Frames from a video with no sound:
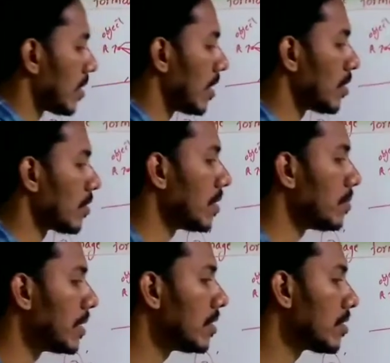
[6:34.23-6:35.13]
Size of the
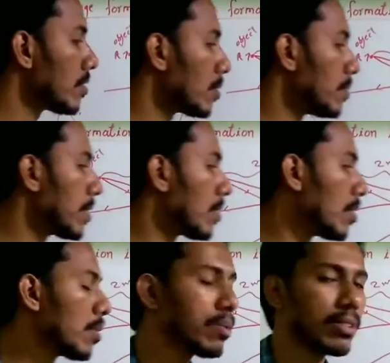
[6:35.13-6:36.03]
image should be
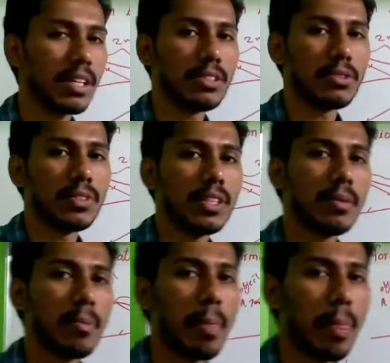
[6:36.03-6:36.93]
equal to size of the
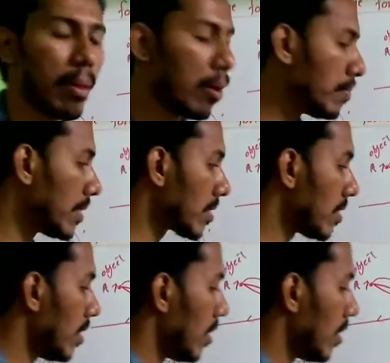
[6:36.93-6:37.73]
object.